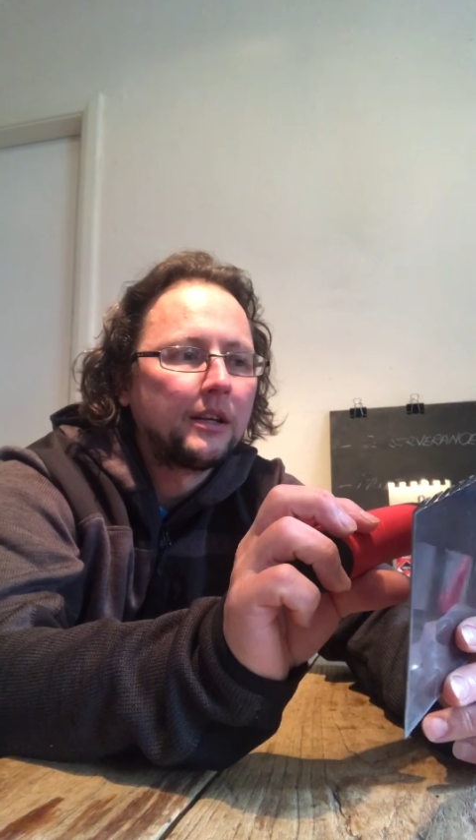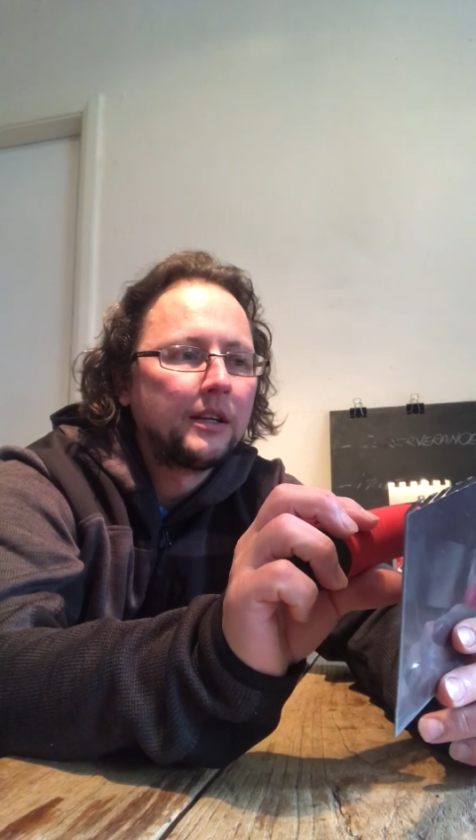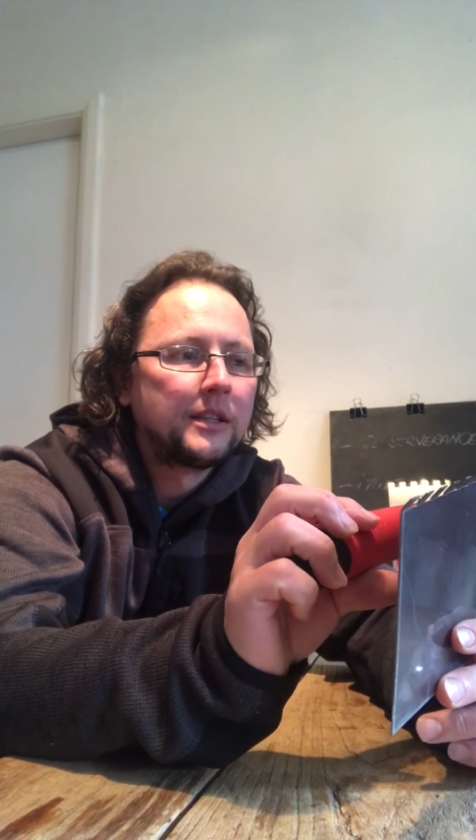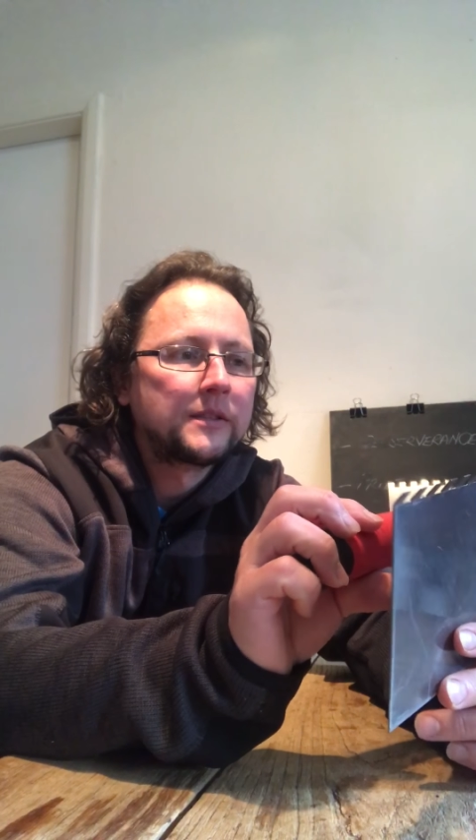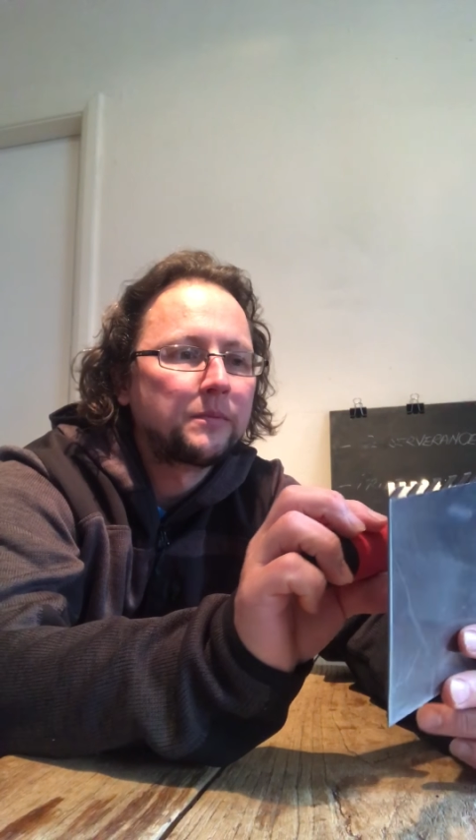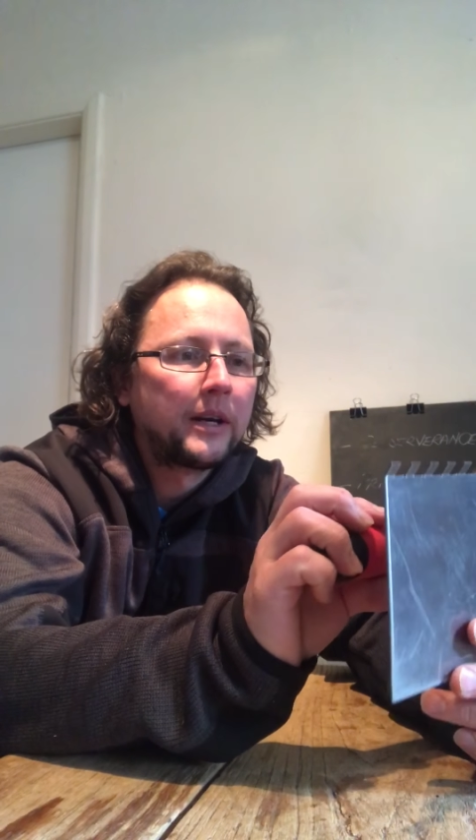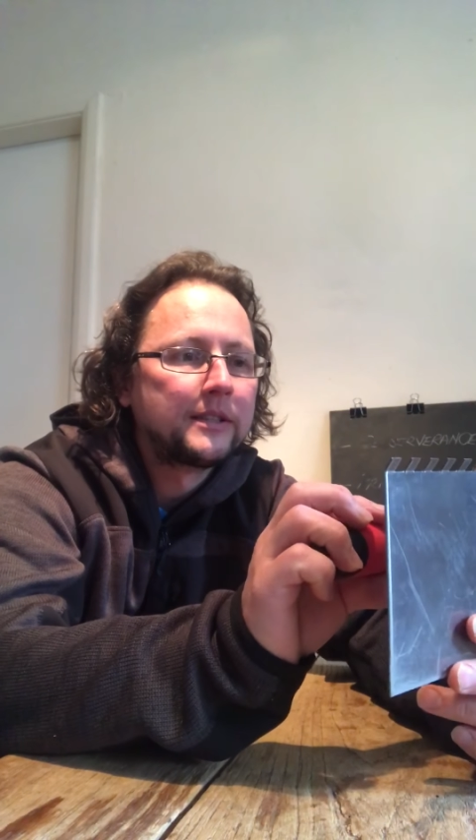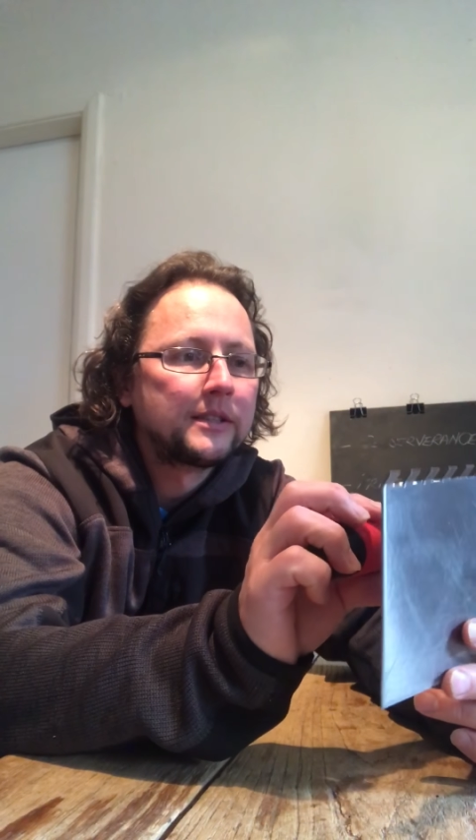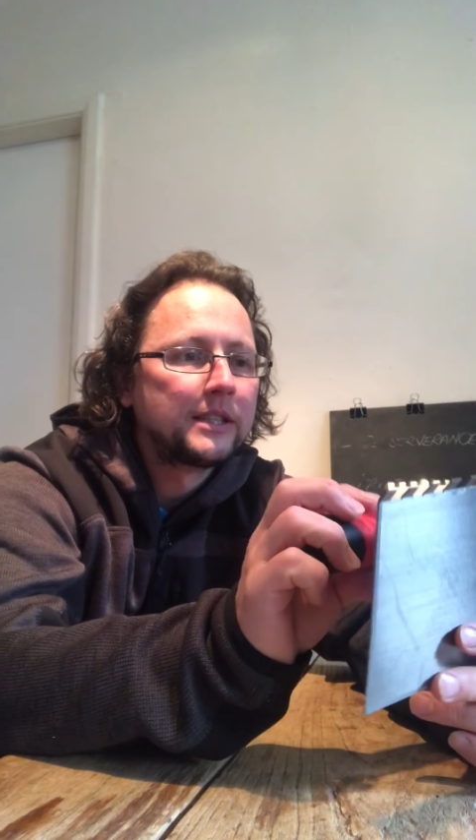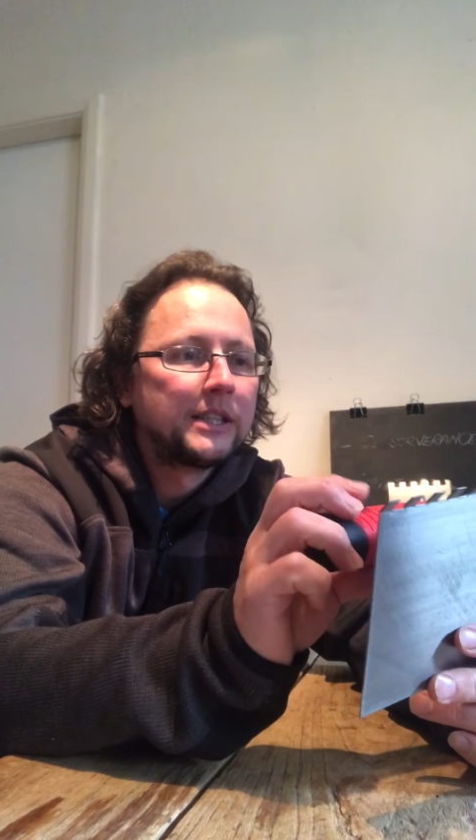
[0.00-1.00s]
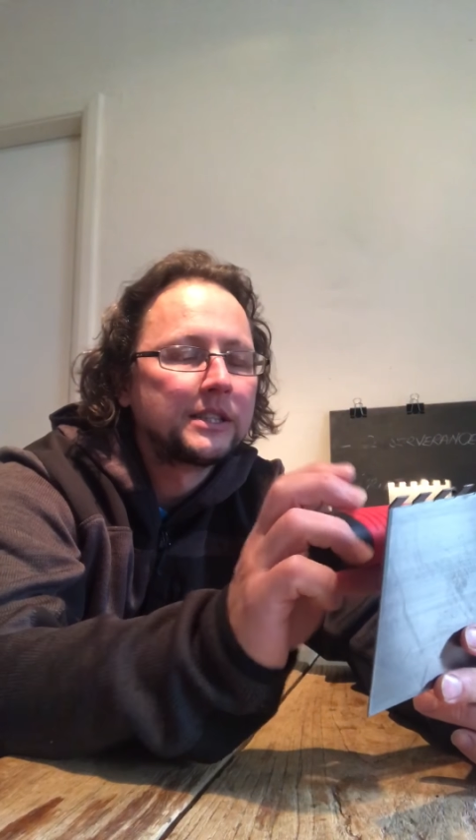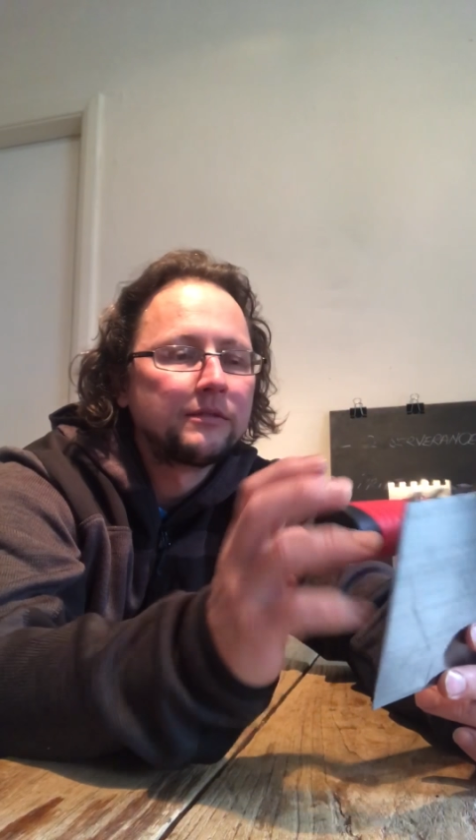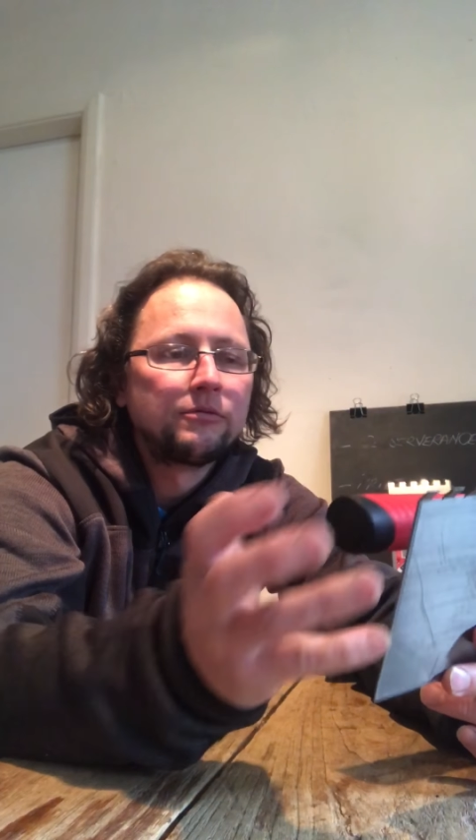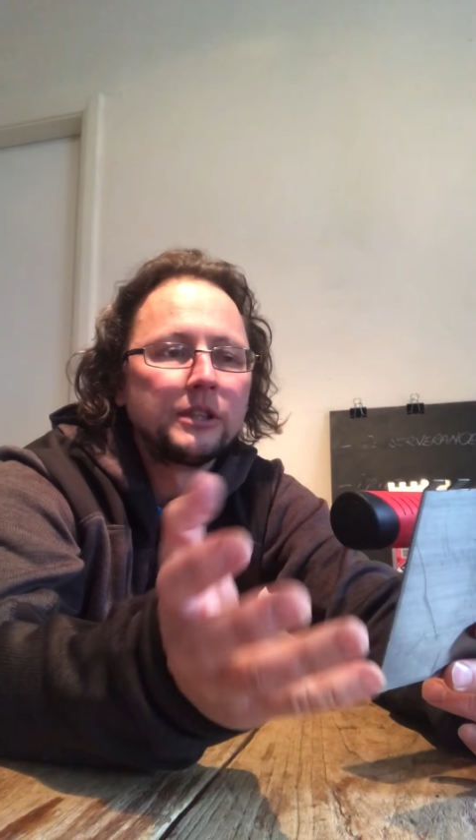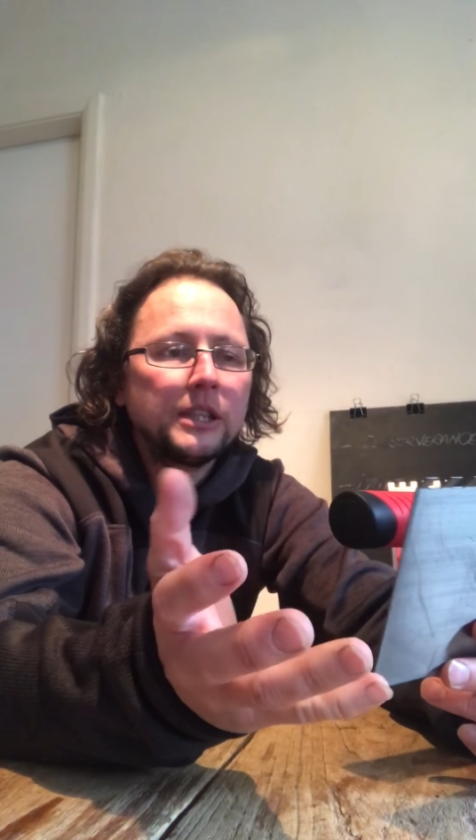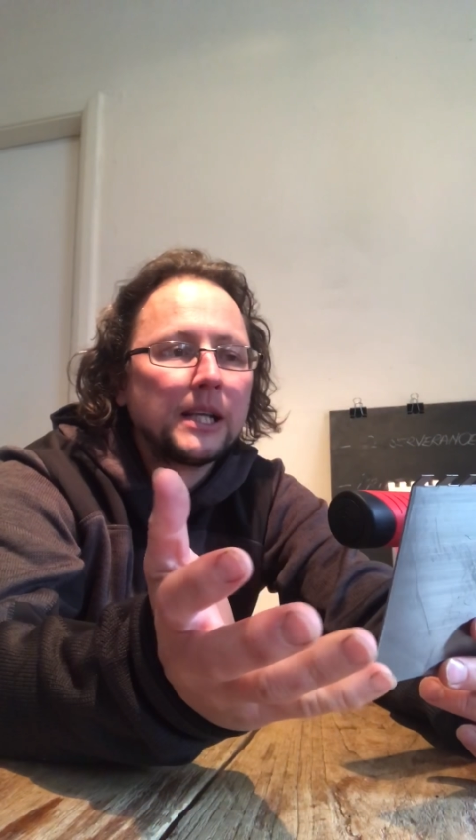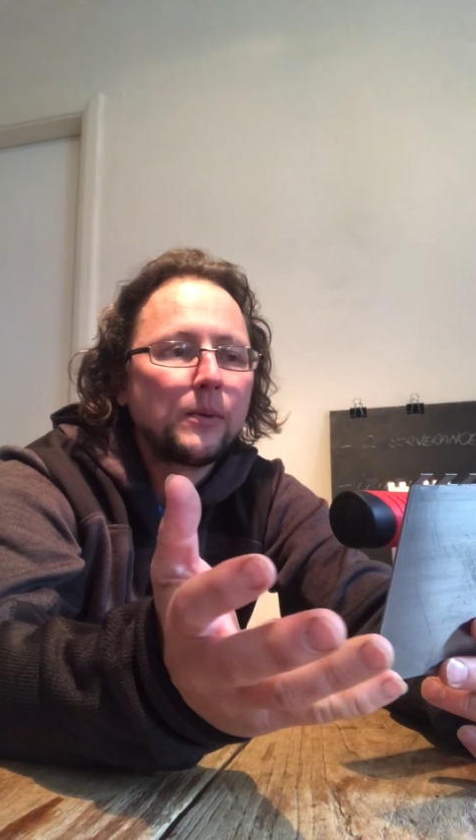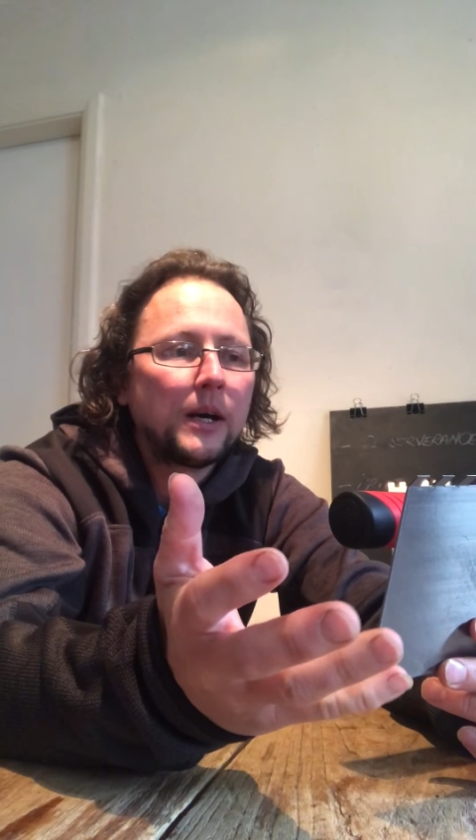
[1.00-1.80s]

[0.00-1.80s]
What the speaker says: It spreads adhesive really